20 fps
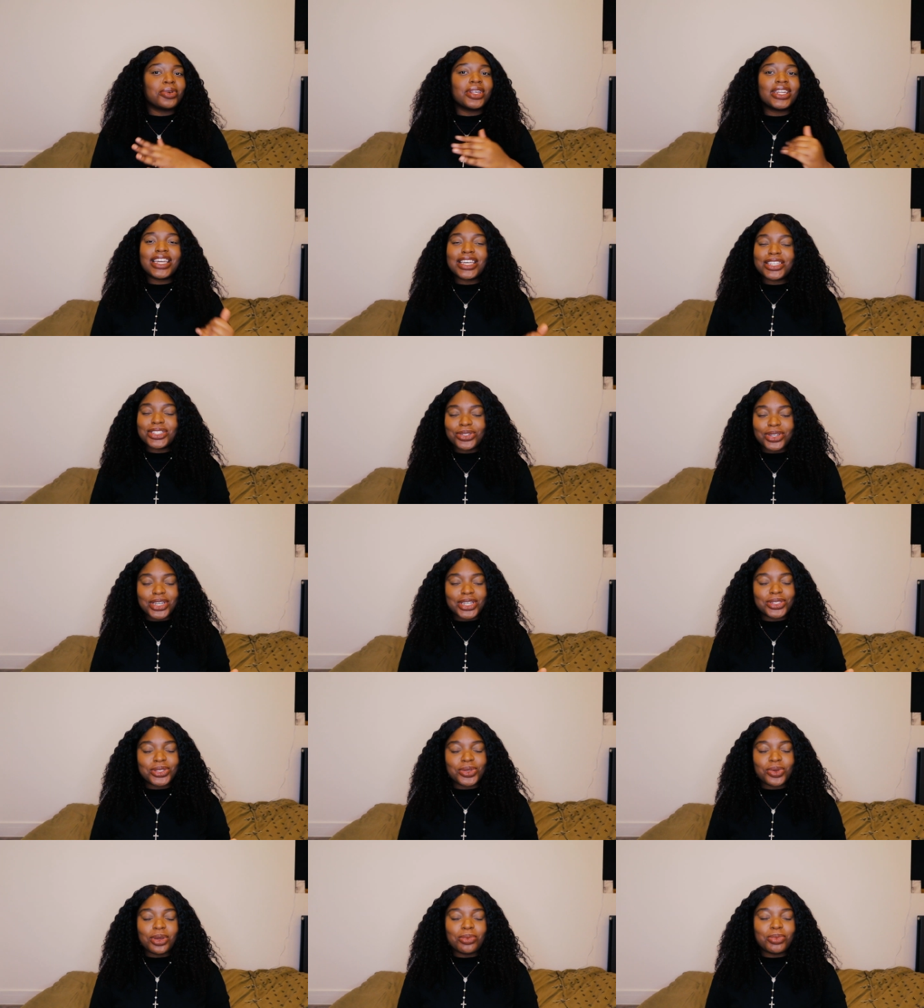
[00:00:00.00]
I'm gonna get straight
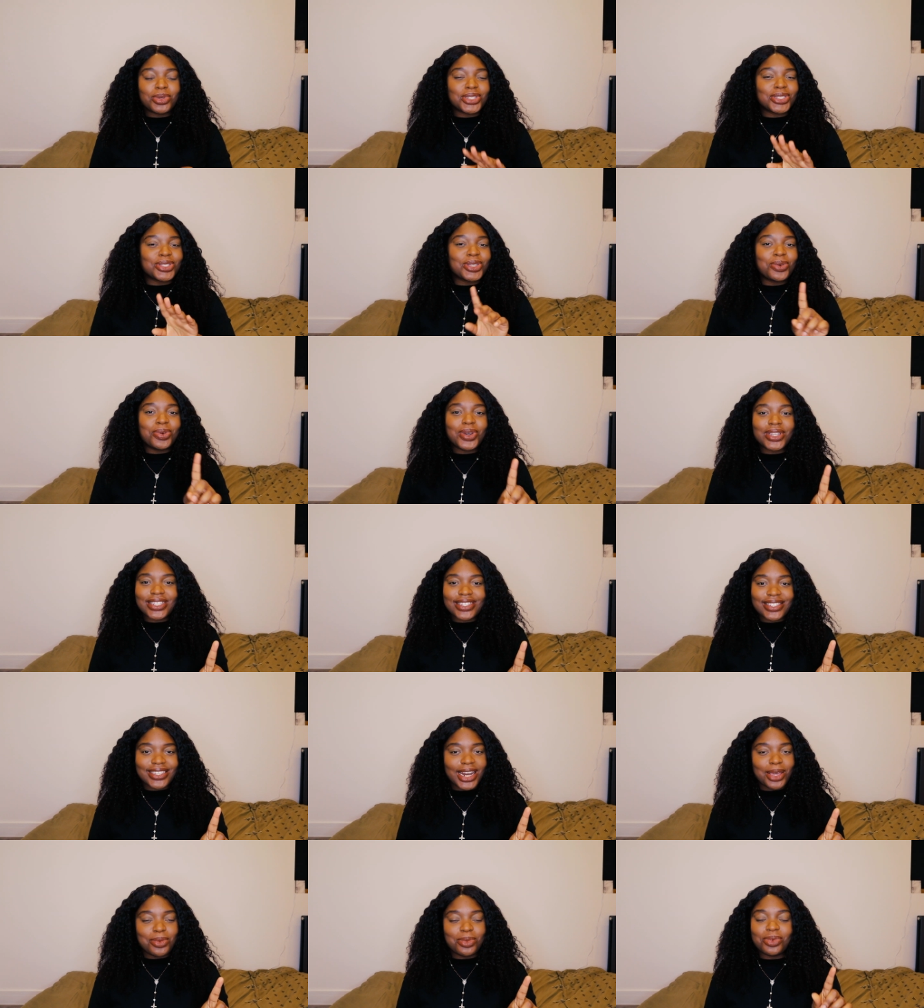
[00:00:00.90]
into it, but just a quick
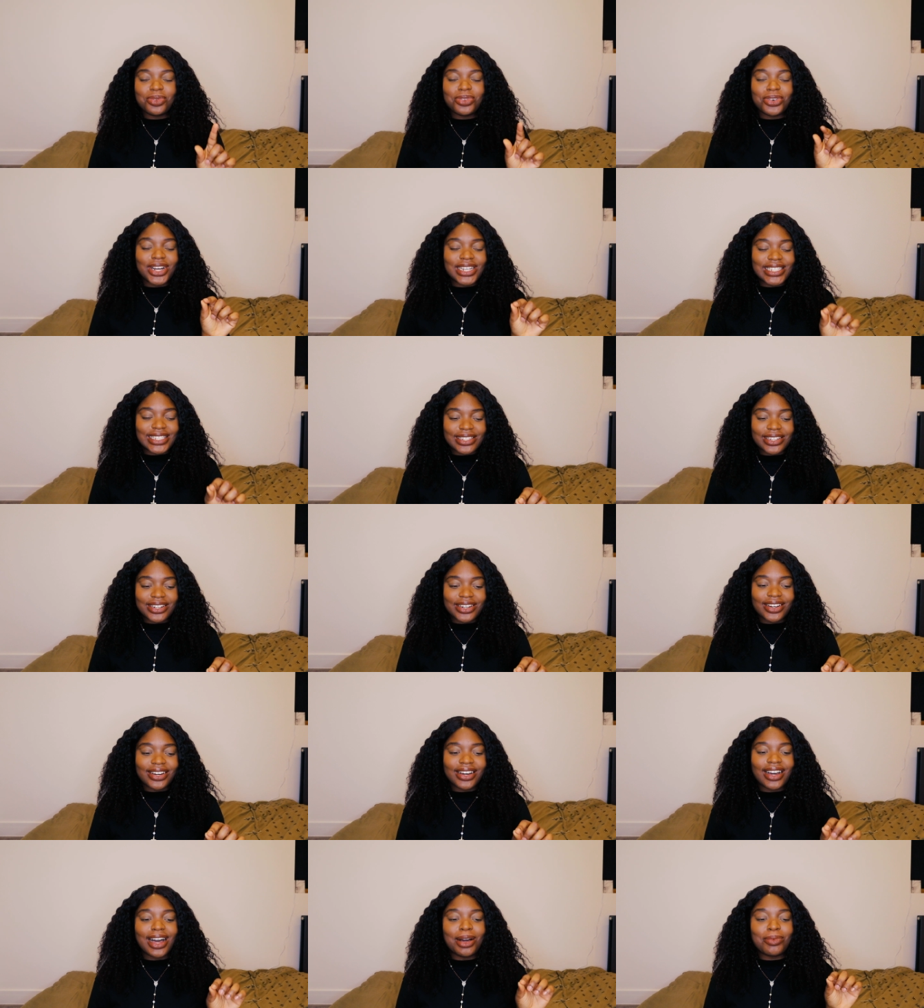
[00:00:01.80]
disclaimer before I
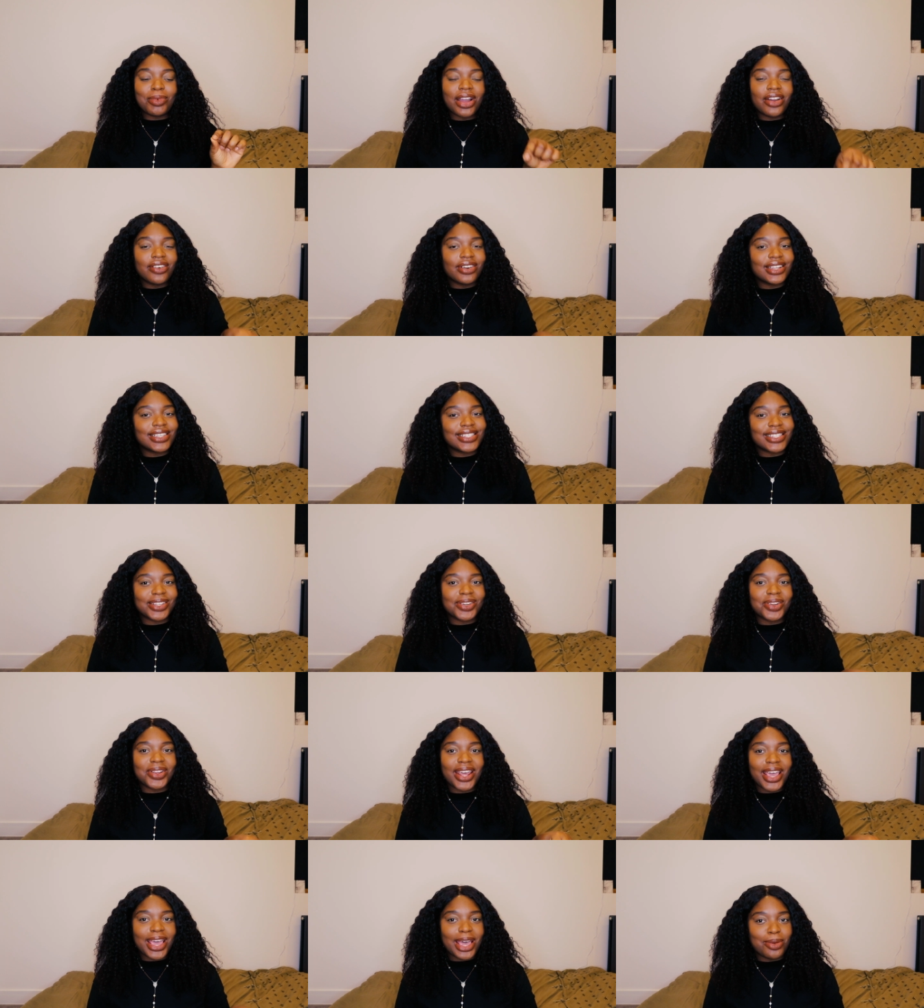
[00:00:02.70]
start. I'm currently
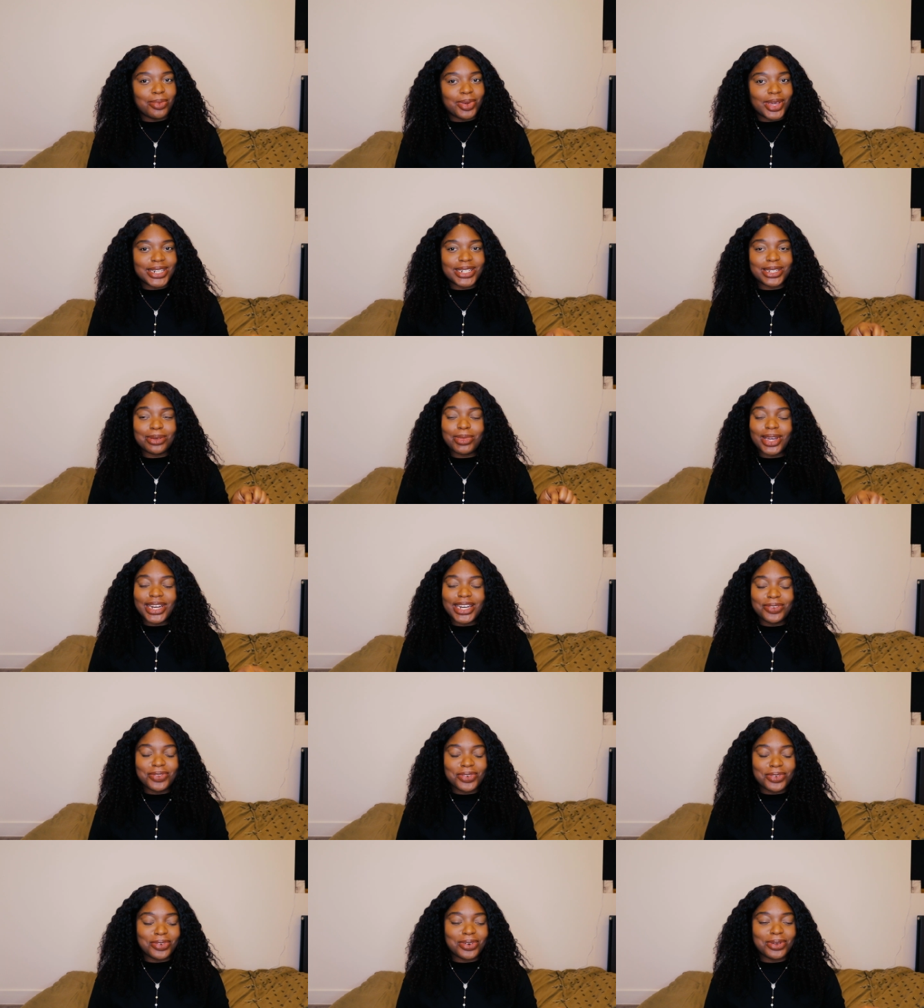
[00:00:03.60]
sitting on an airbed in my
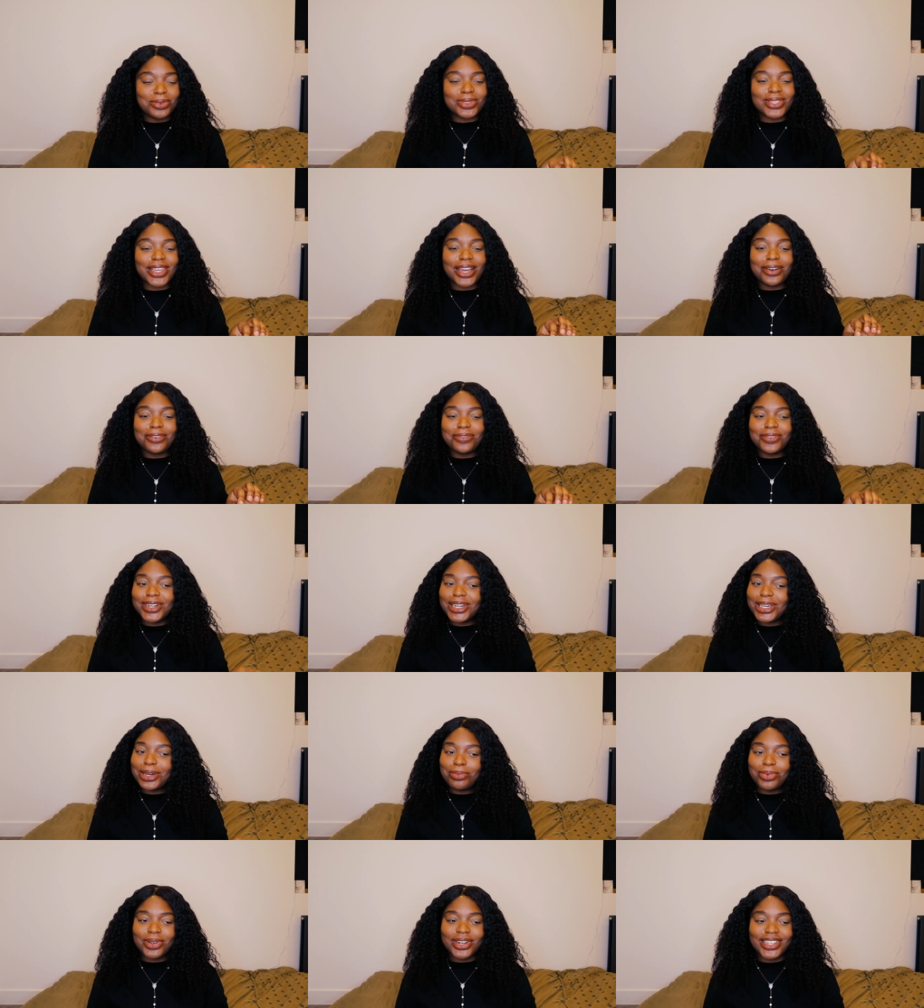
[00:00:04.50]
living room, so I
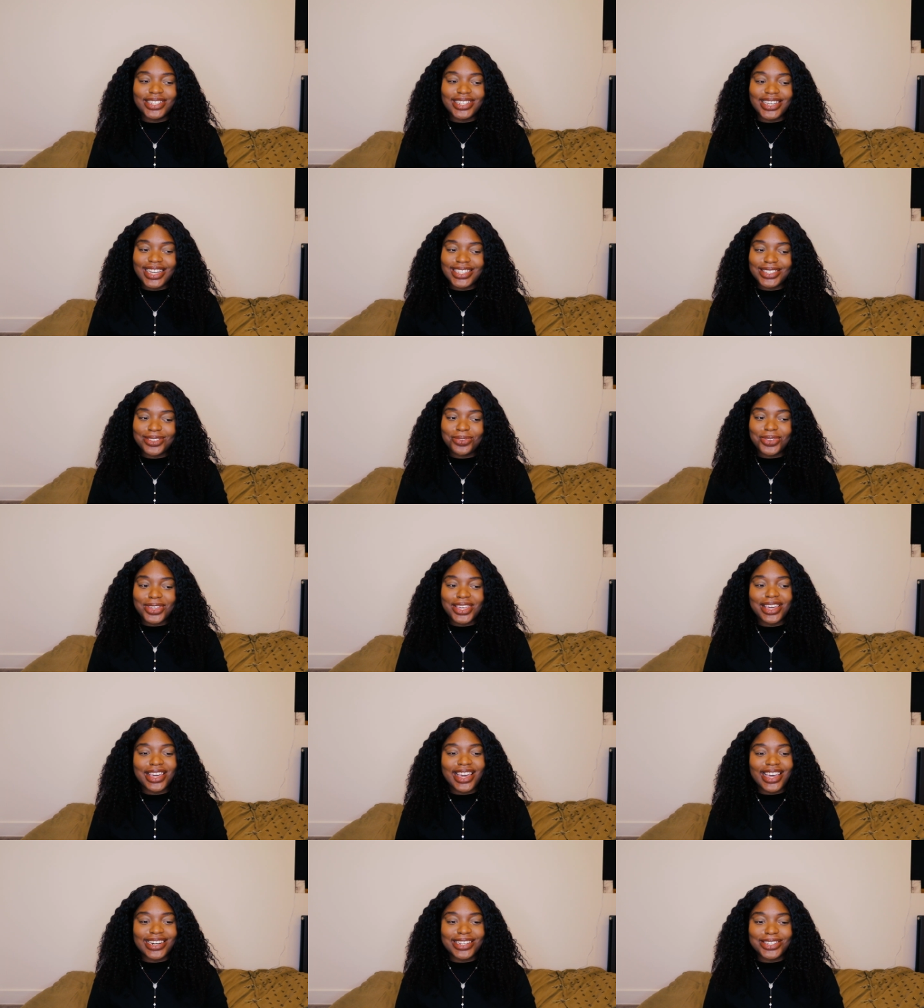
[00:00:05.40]
really apologize if you
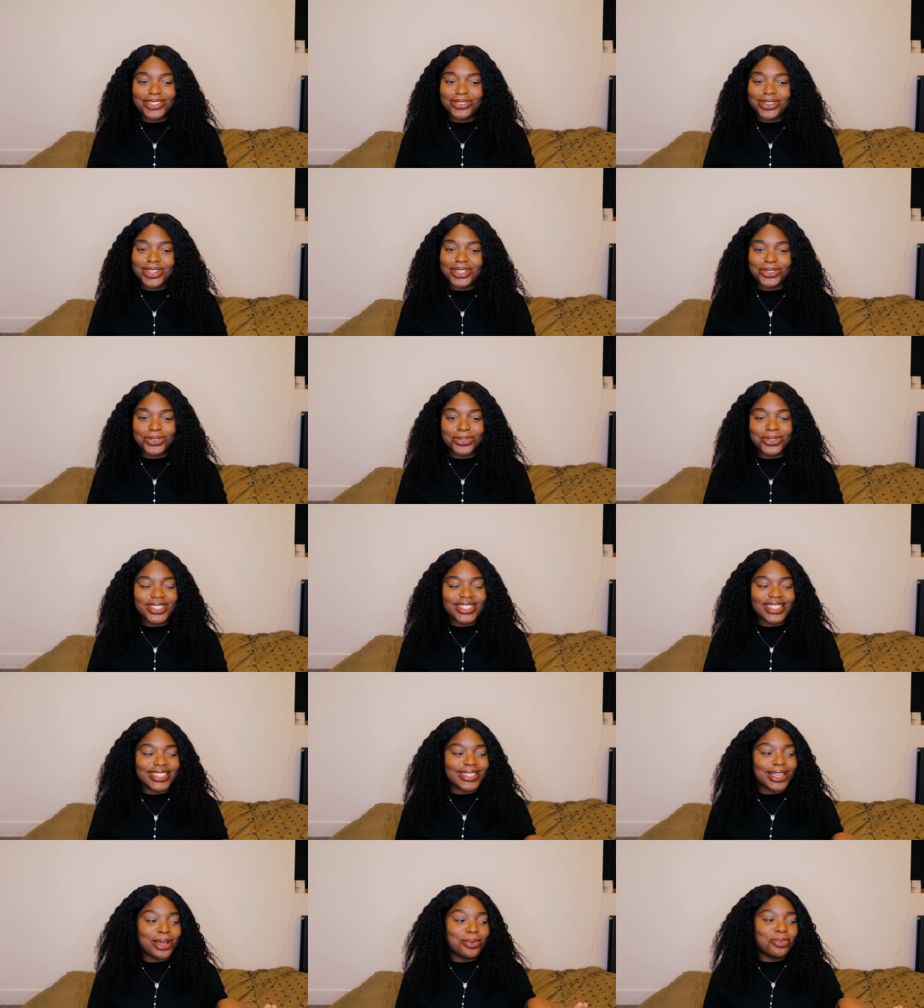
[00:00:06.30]
hear any strange
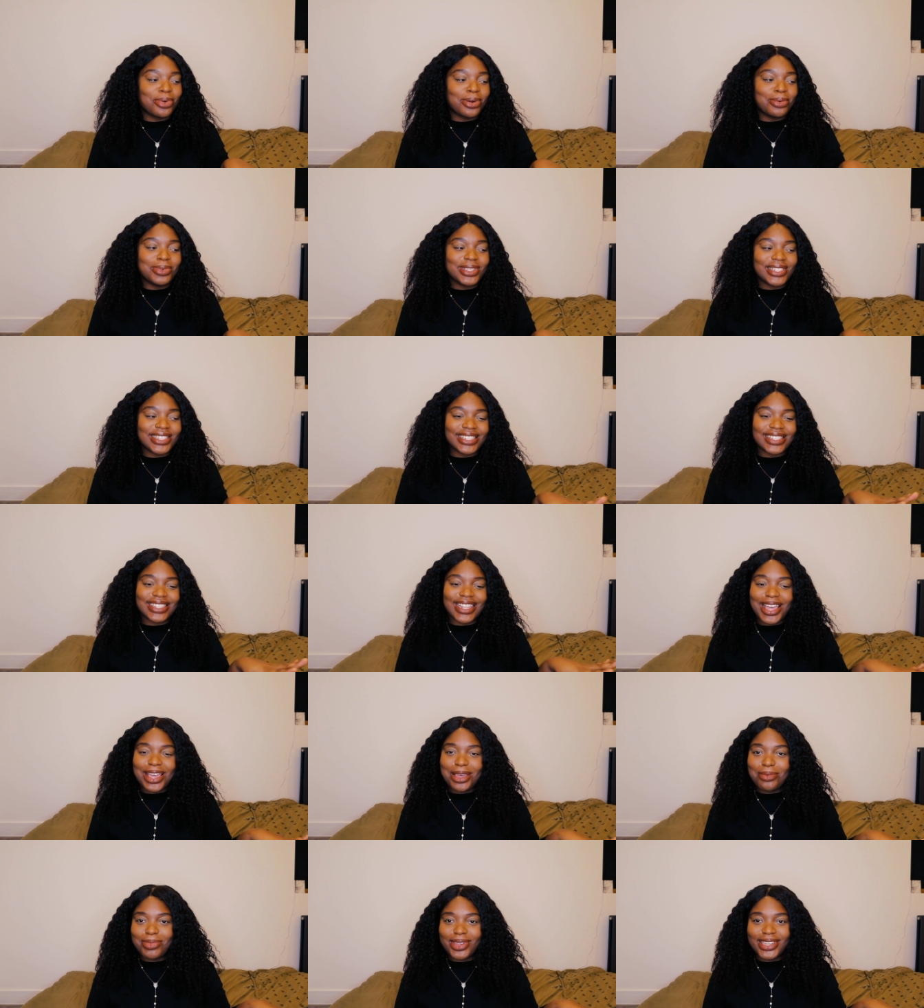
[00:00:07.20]
noises. I promise it's the
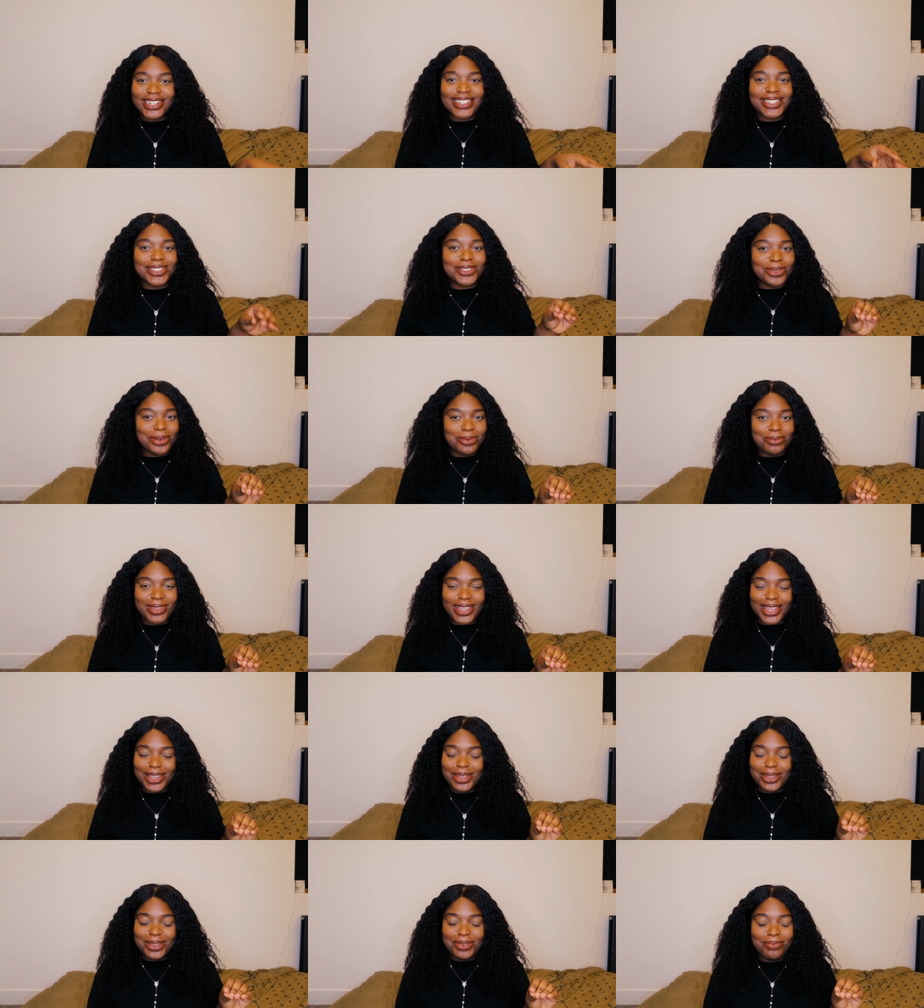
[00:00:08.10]
airbed, it's not
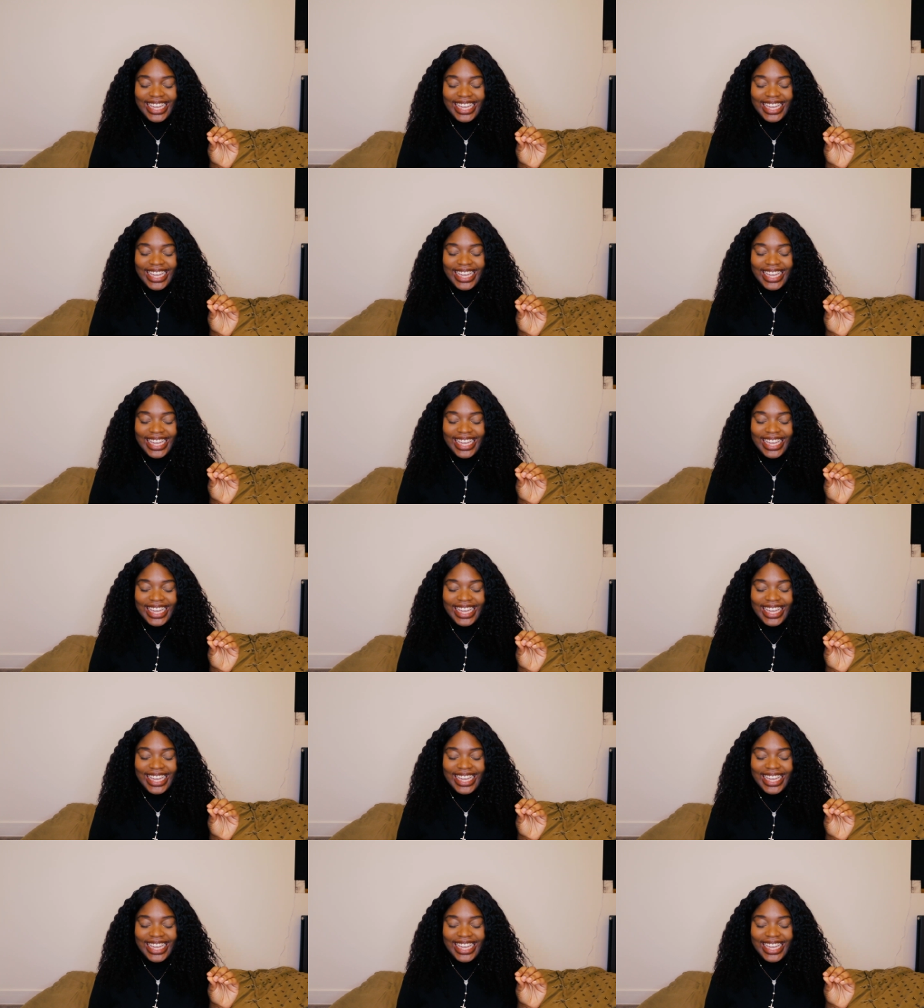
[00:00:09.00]
me.